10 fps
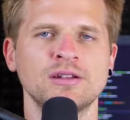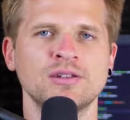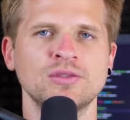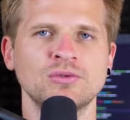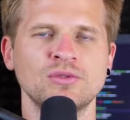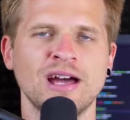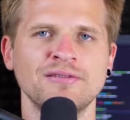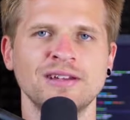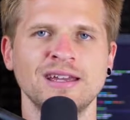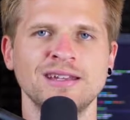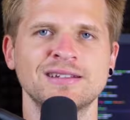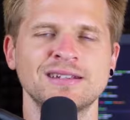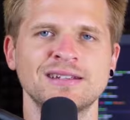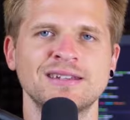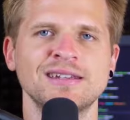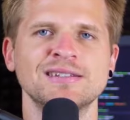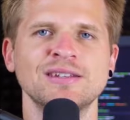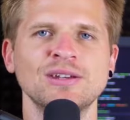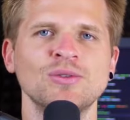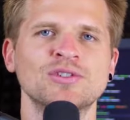to navigate this
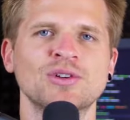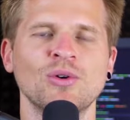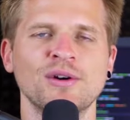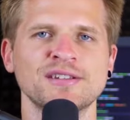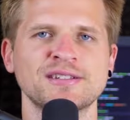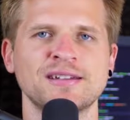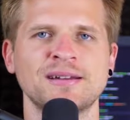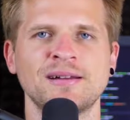huge course.